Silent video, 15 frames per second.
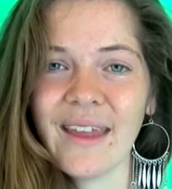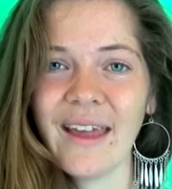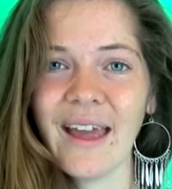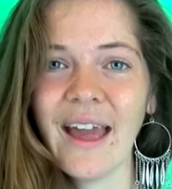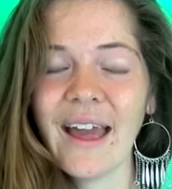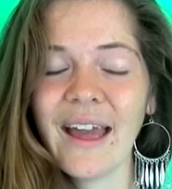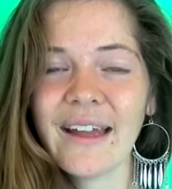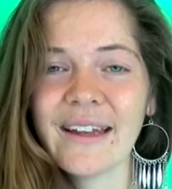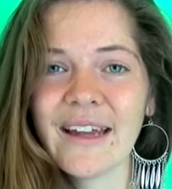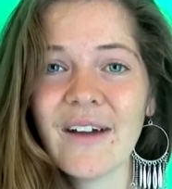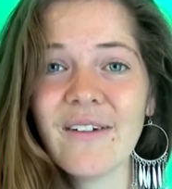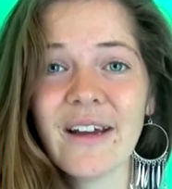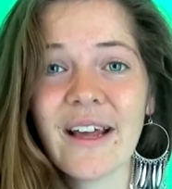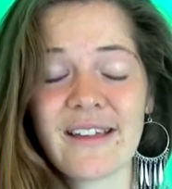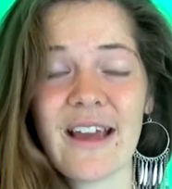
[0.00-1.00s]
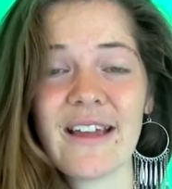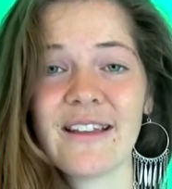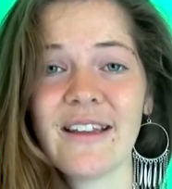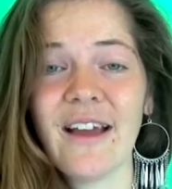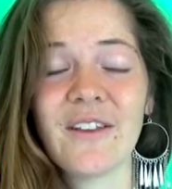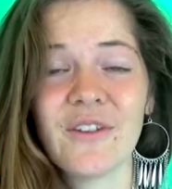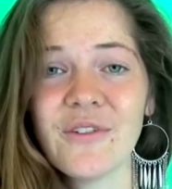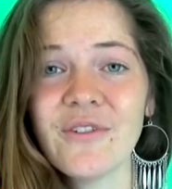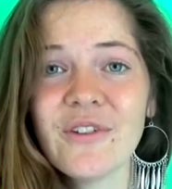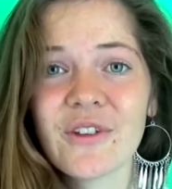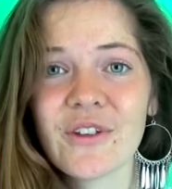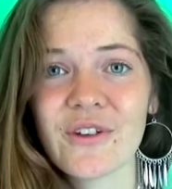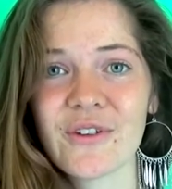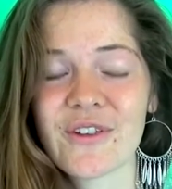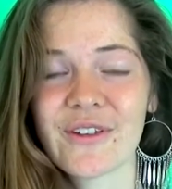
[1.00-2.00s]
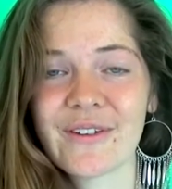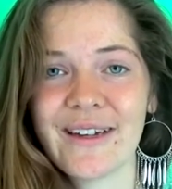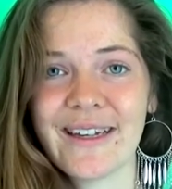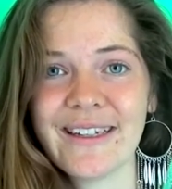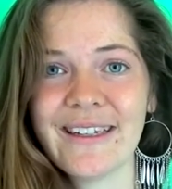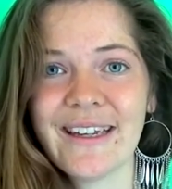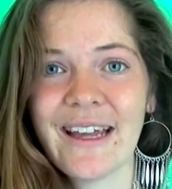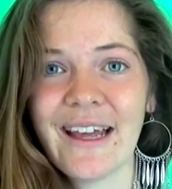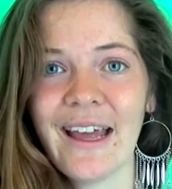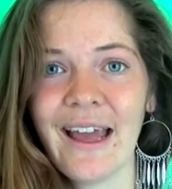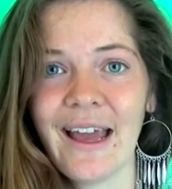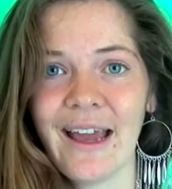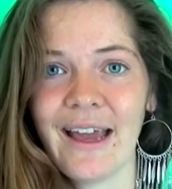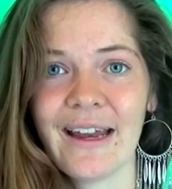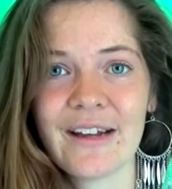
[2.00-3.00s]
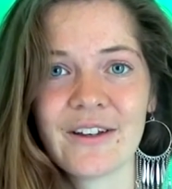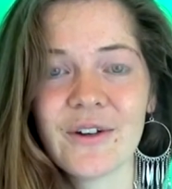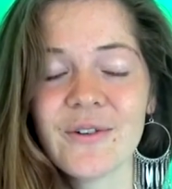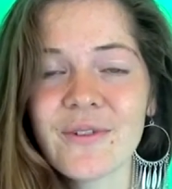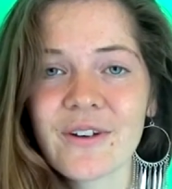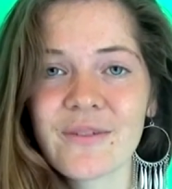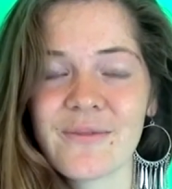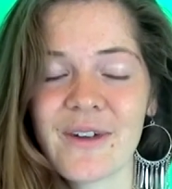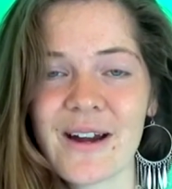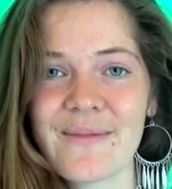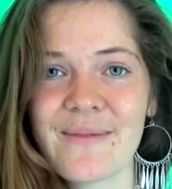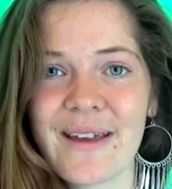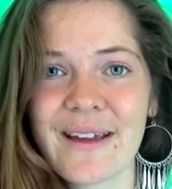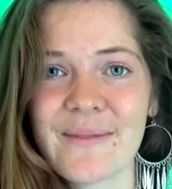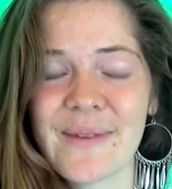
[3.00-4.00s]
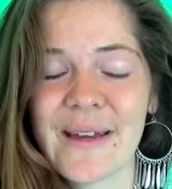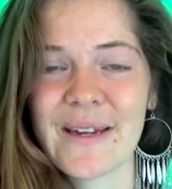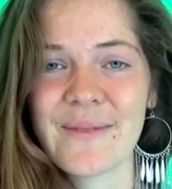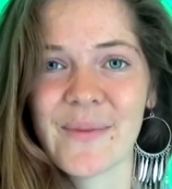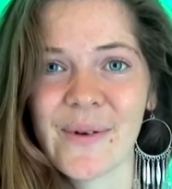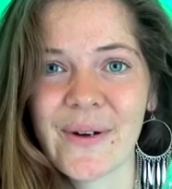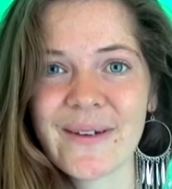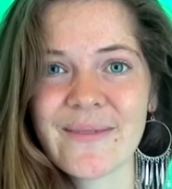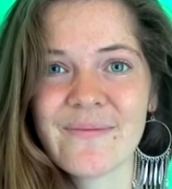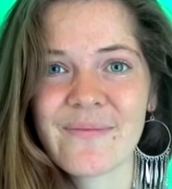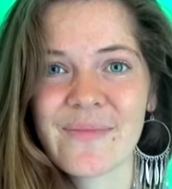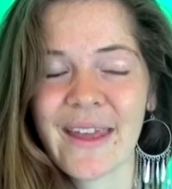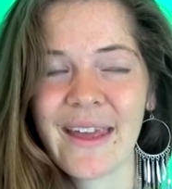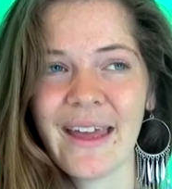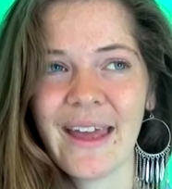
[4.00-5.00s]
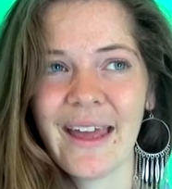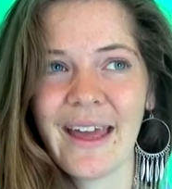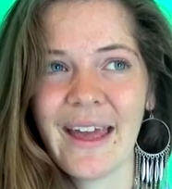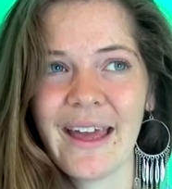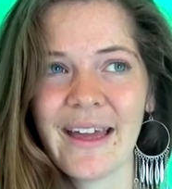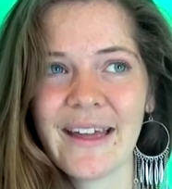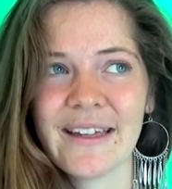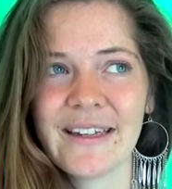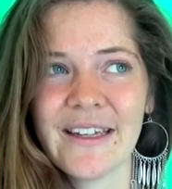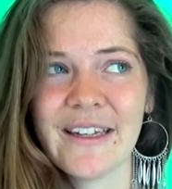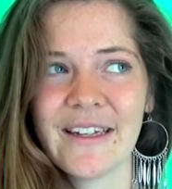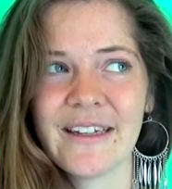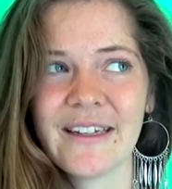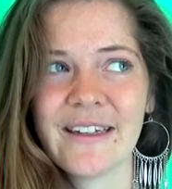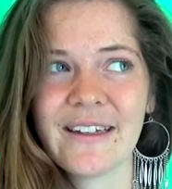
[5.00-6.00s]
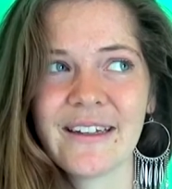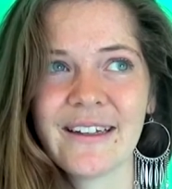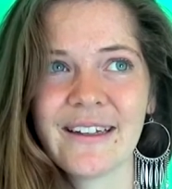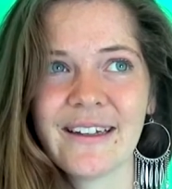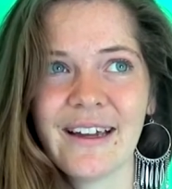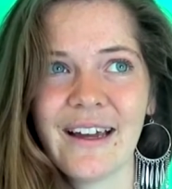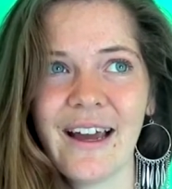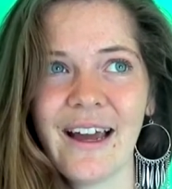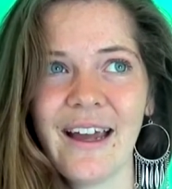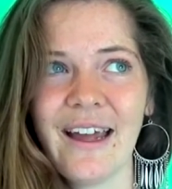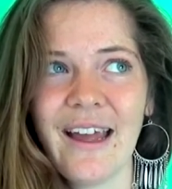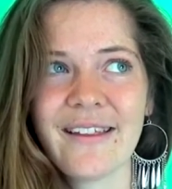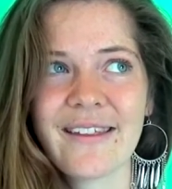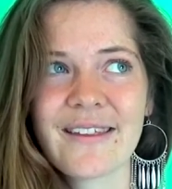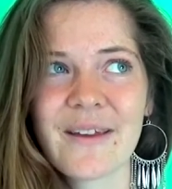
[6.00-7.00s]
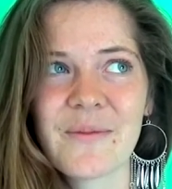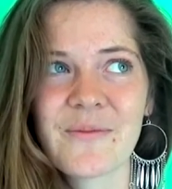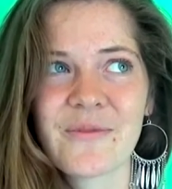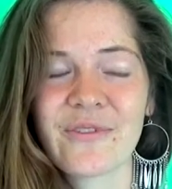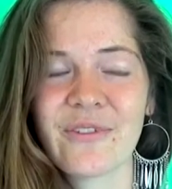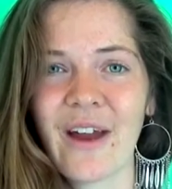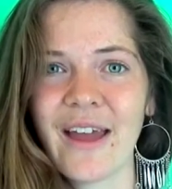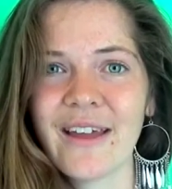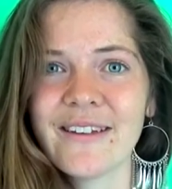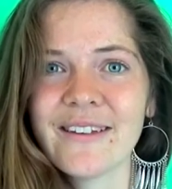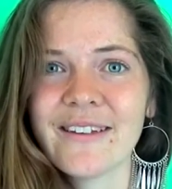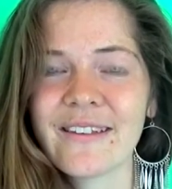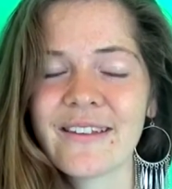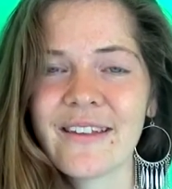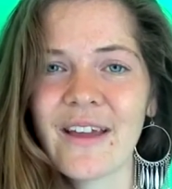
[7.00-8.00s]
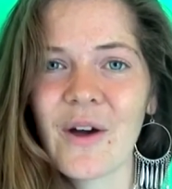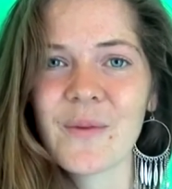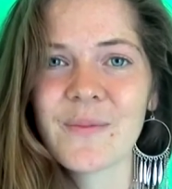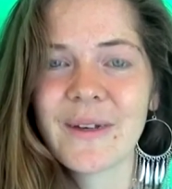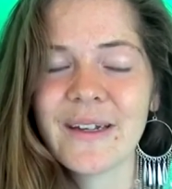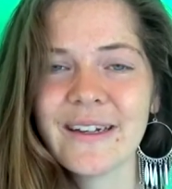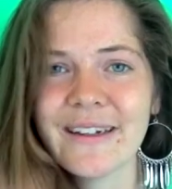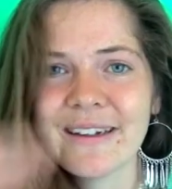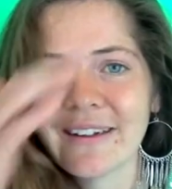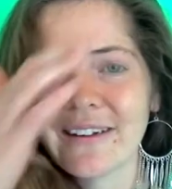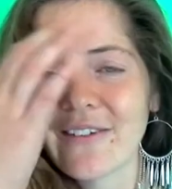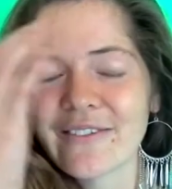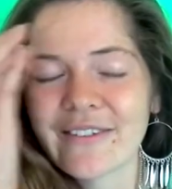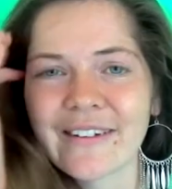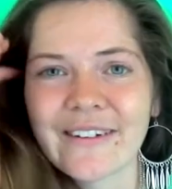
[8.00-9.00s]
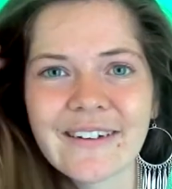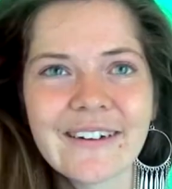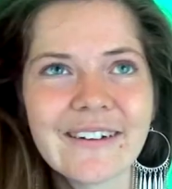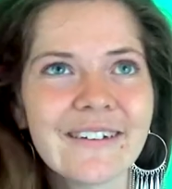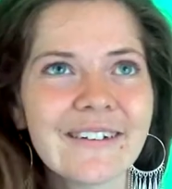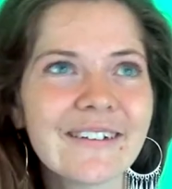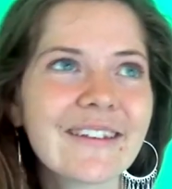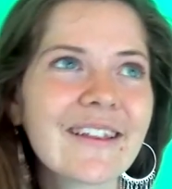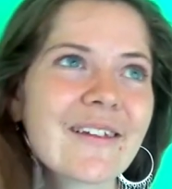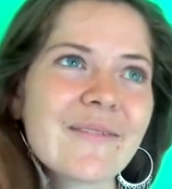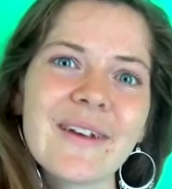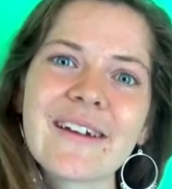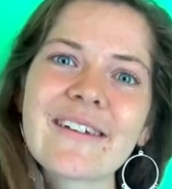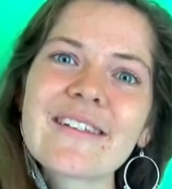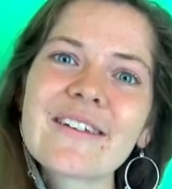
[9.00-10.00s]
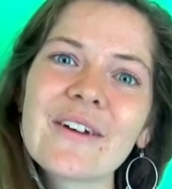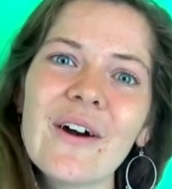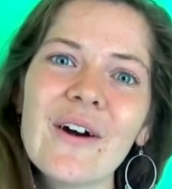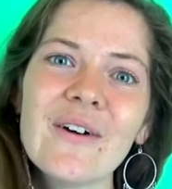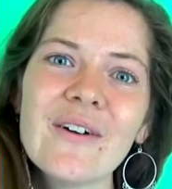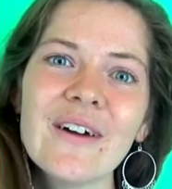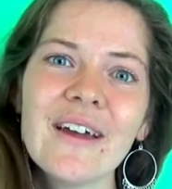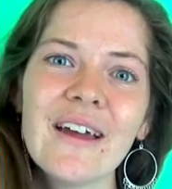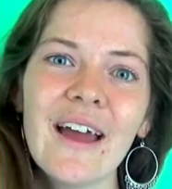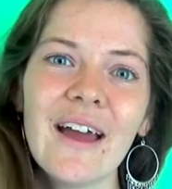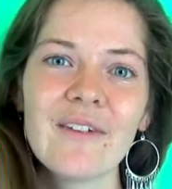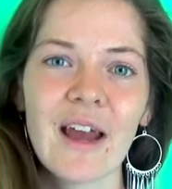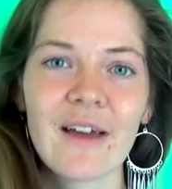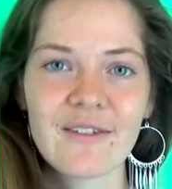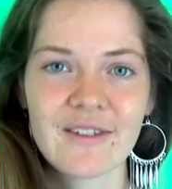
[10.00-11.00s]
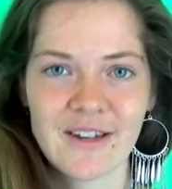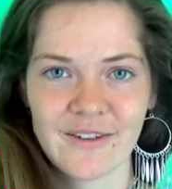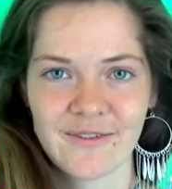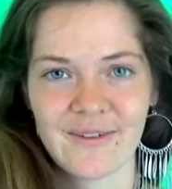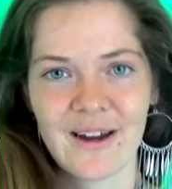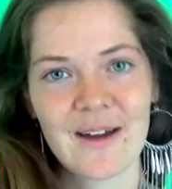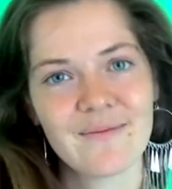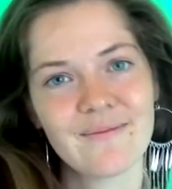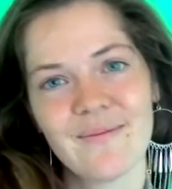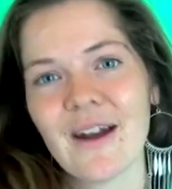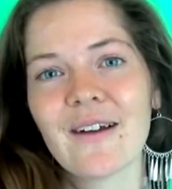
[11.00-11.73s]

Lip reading: And nowadays I do feel used to it, and I don't want to wear makeup anymore. And I had some friend tell me, a lover some years ago when I was not wearing